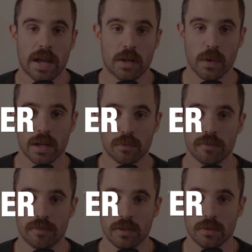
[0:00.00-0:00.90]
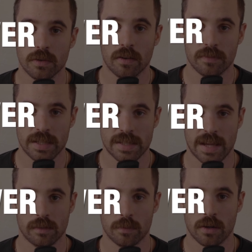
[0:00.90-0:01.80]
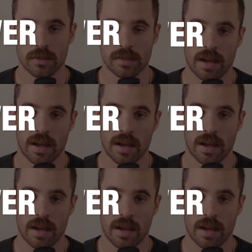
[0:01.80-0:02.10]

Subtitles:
My quick review of these handlebars